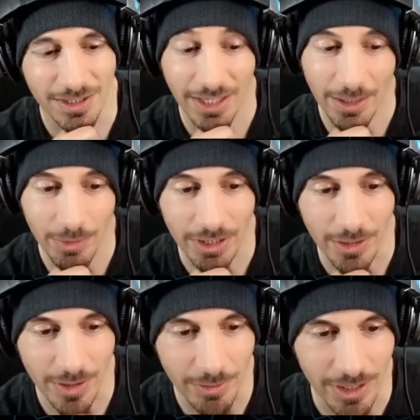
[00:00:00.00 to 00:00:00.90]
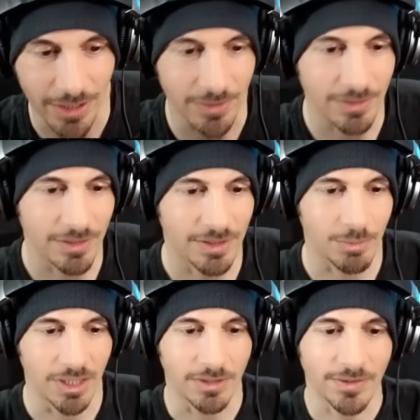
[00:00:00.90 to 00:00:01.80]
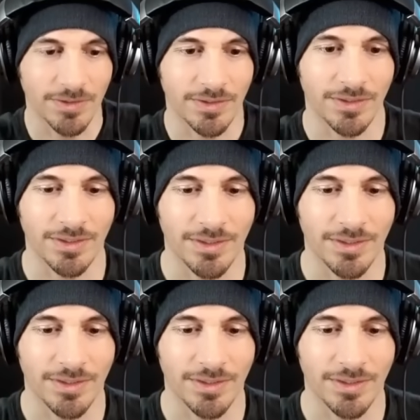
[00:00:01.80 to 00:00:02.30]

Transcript: There we go. There we go. Some heals.